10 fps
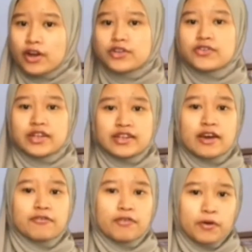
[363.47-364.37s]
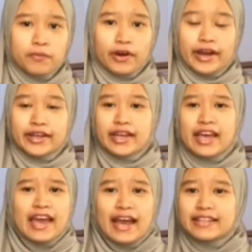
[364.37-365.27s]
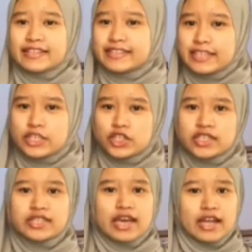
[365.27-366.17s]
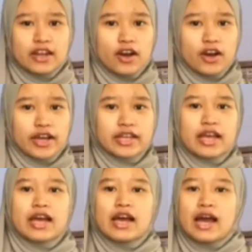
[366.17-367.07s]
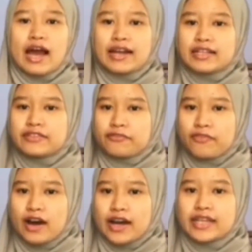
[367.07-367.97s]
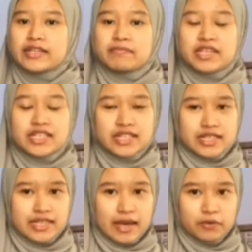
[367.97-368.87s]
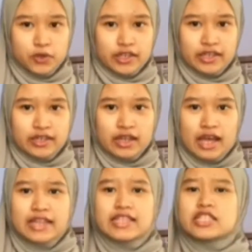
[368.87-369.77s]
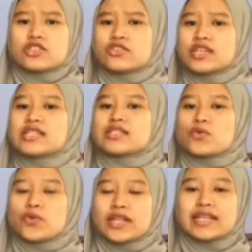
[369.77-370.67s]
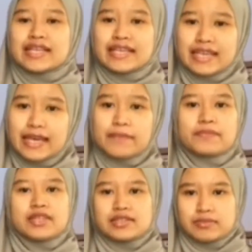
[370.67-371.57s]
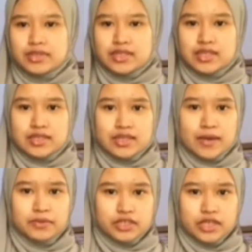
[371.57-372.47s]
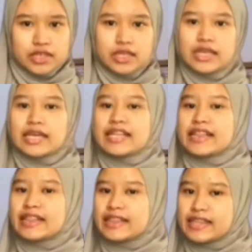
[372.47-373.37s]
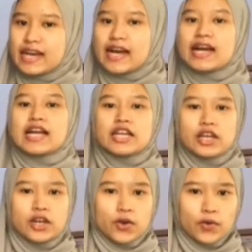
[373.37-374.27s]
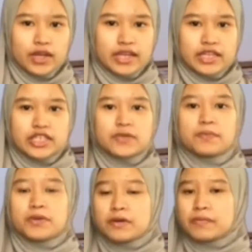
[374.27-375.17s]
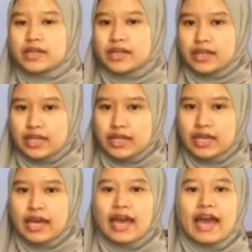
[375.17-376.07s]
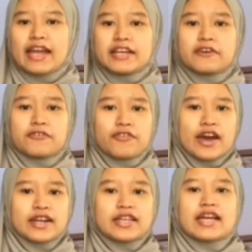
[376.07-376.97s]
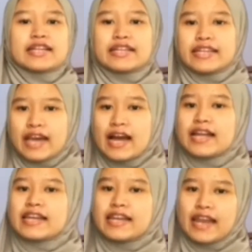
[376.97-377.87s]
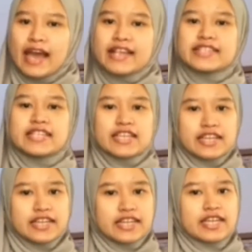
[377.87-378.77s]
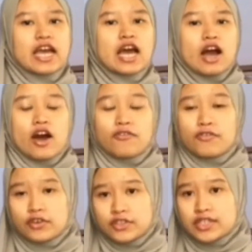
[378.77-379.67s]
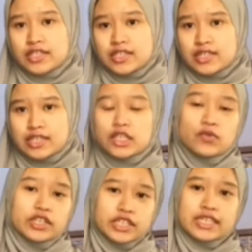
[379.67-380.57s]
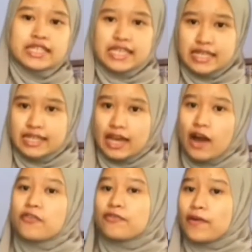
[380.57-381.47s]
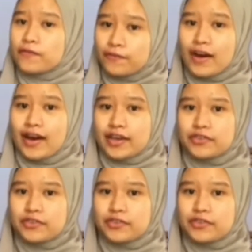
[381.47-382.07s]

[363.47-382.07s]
during their Form 1 and the teachers cannot identify the misconception, the students will keep this misconception in their knowledge permanently and affect their next learning of photosynthesis, which is in their Form 5.